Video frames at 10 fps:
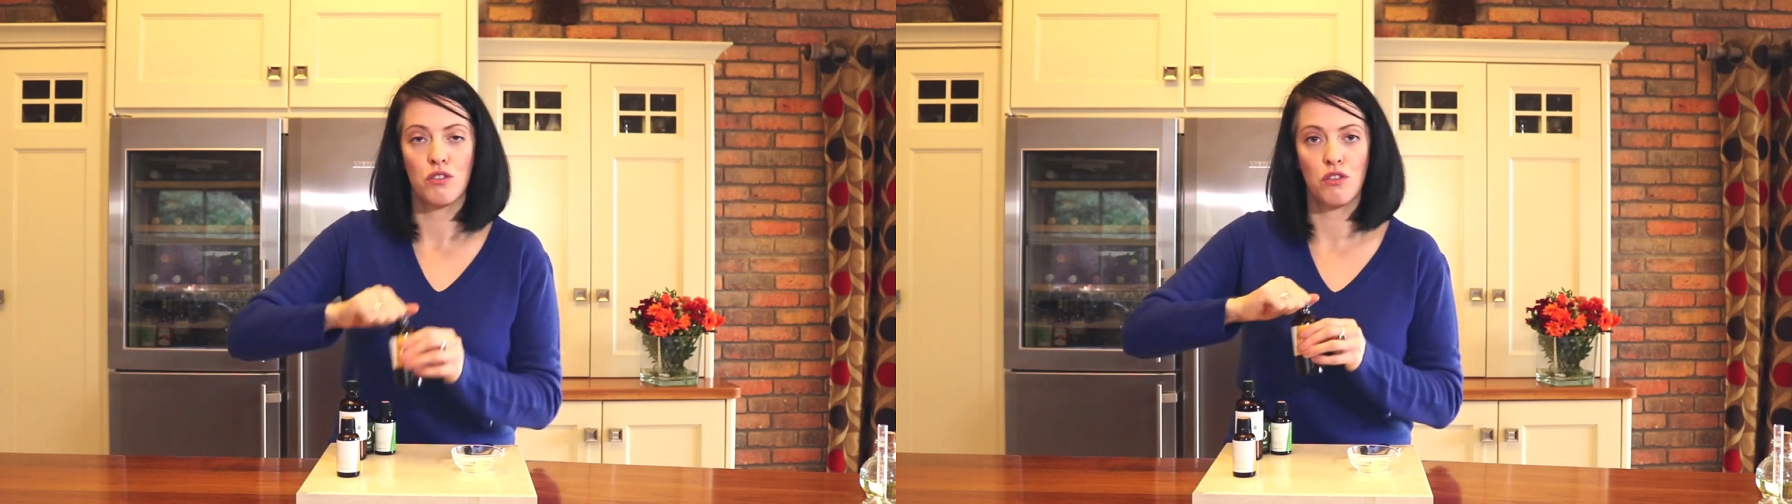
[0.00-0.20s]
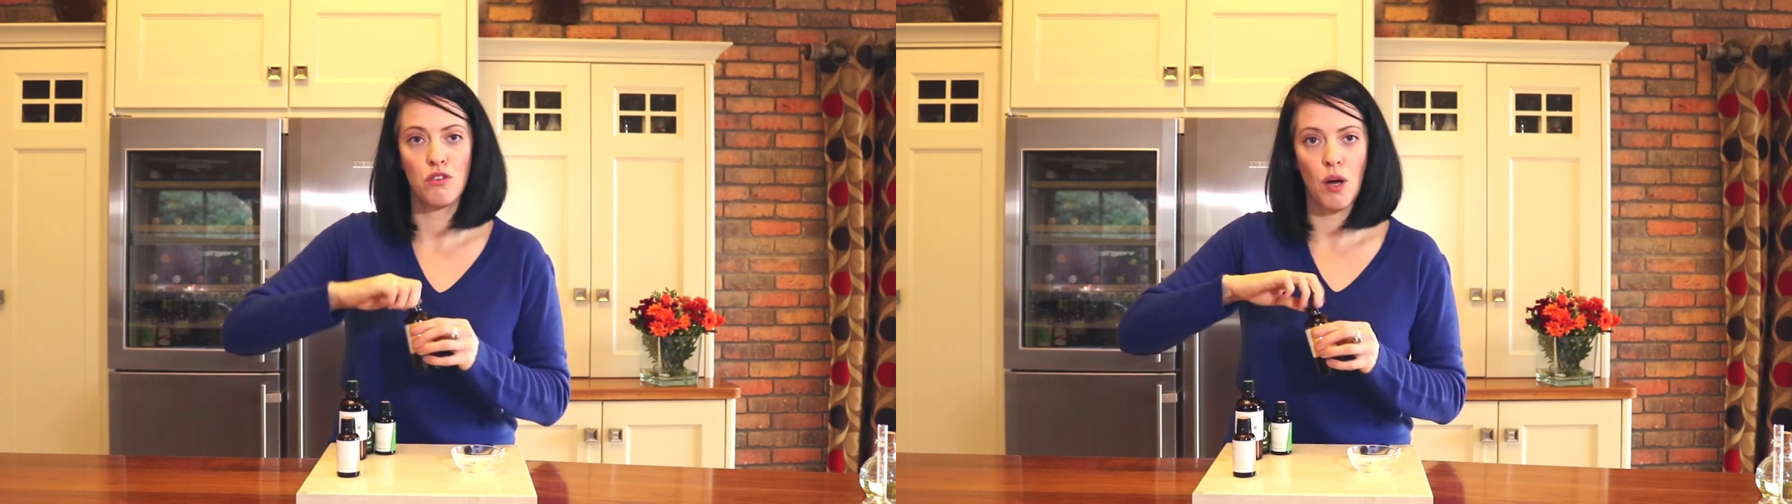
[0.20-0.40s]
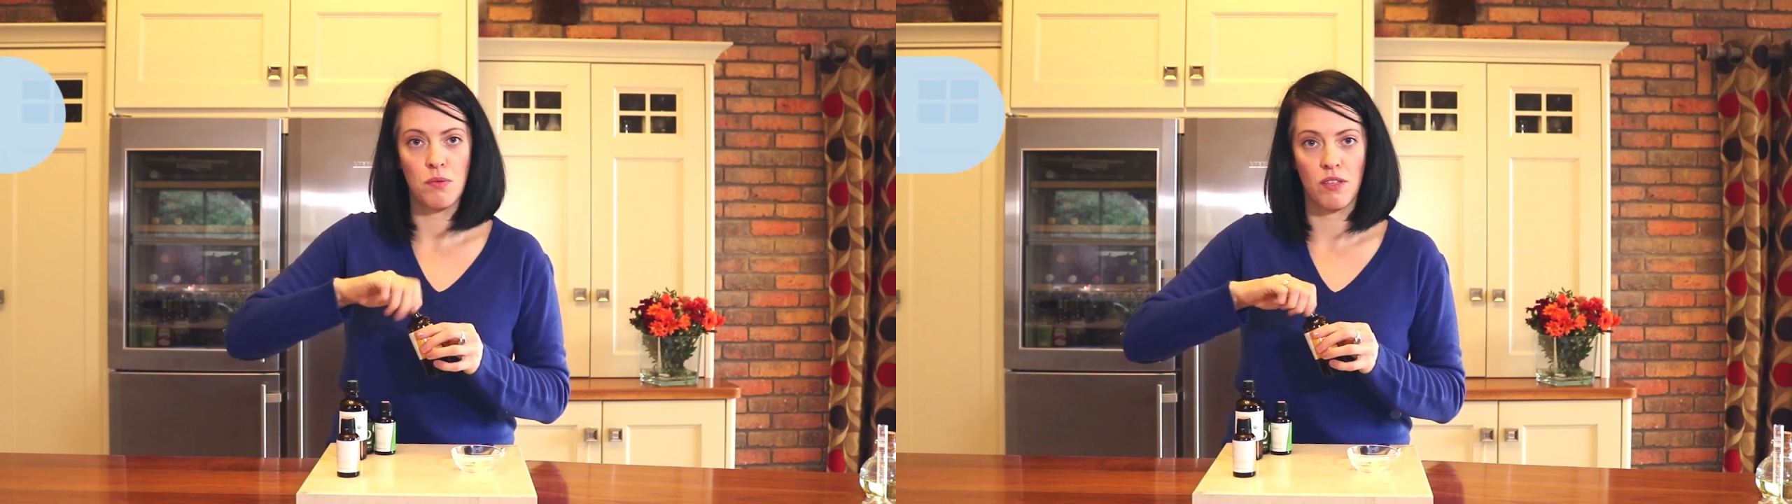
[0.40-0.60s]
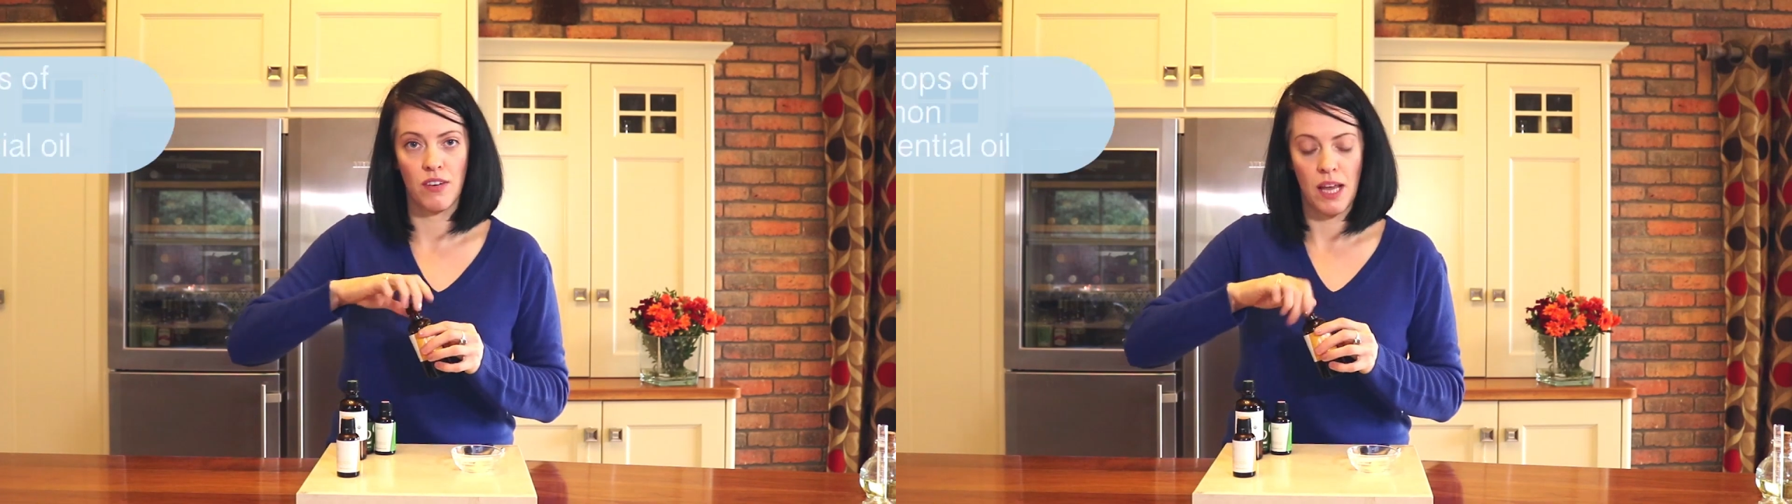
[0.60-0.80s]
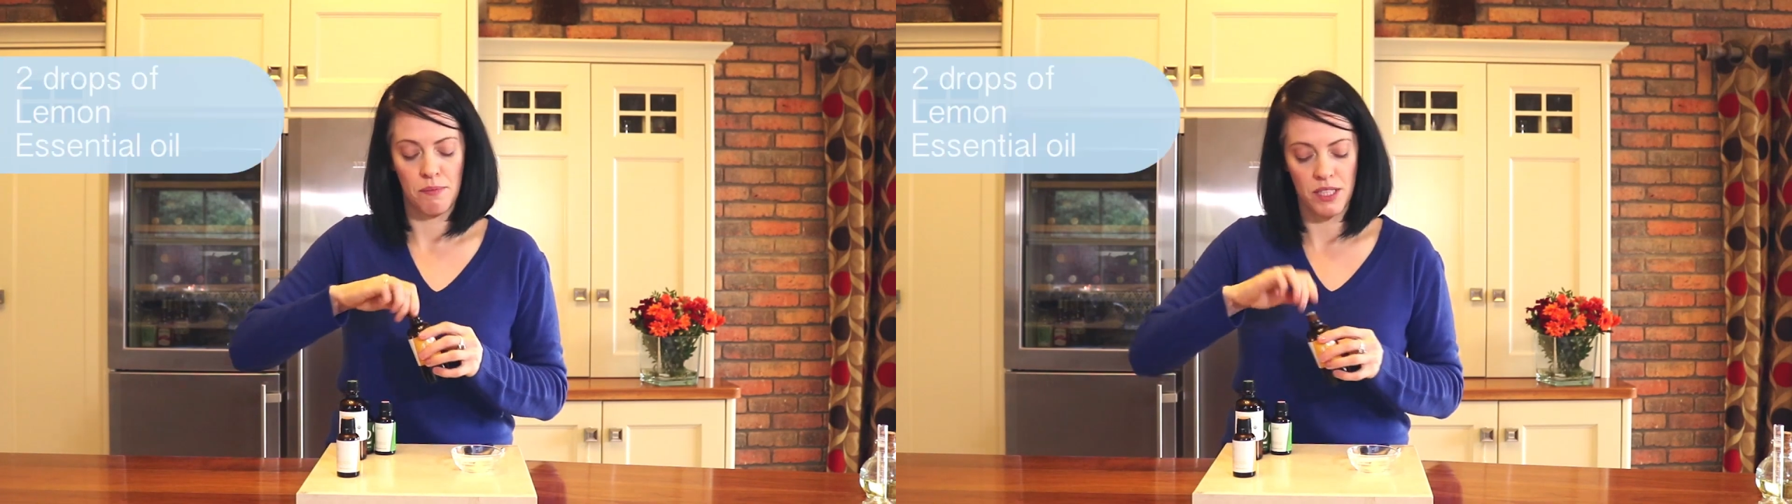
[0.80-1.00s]
2 drops of
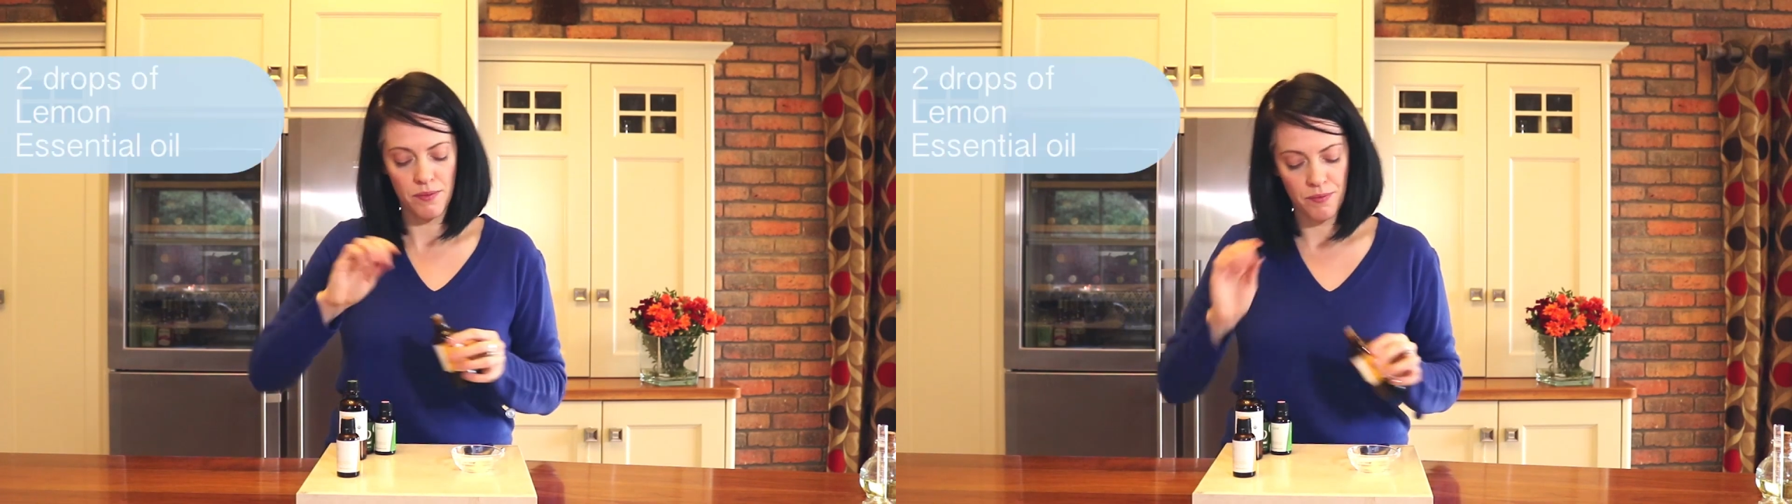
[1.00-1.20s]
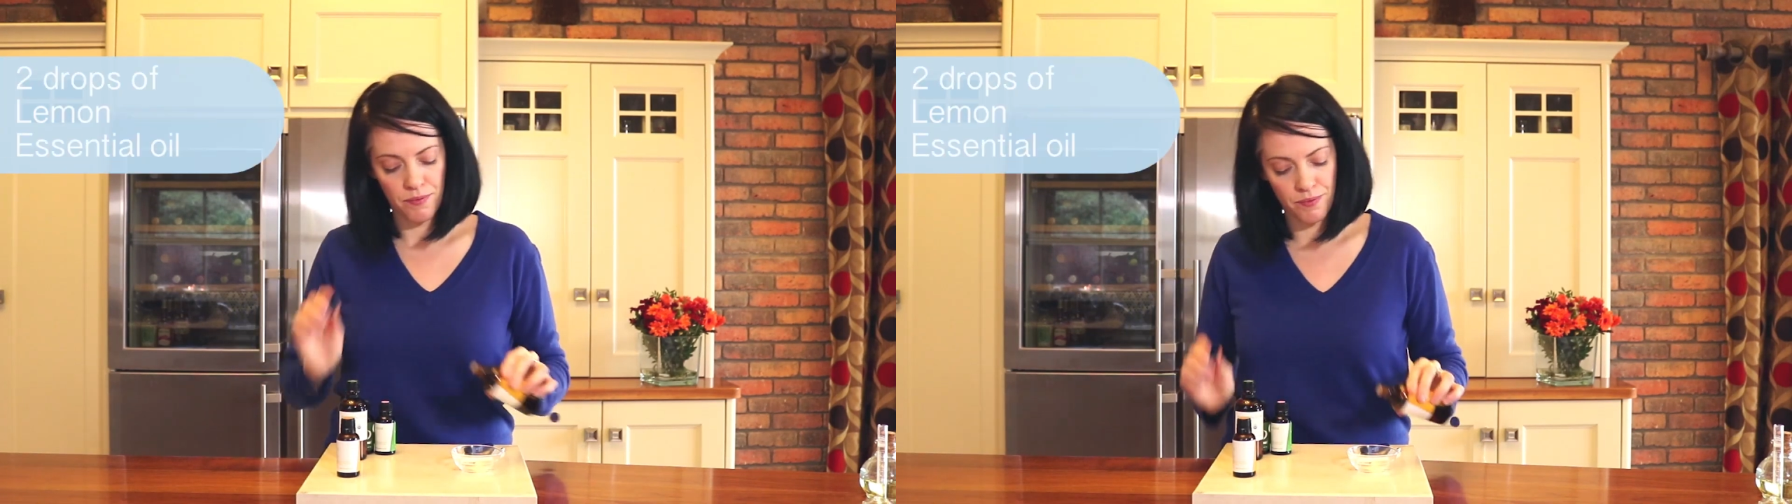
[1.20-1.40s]
lemon.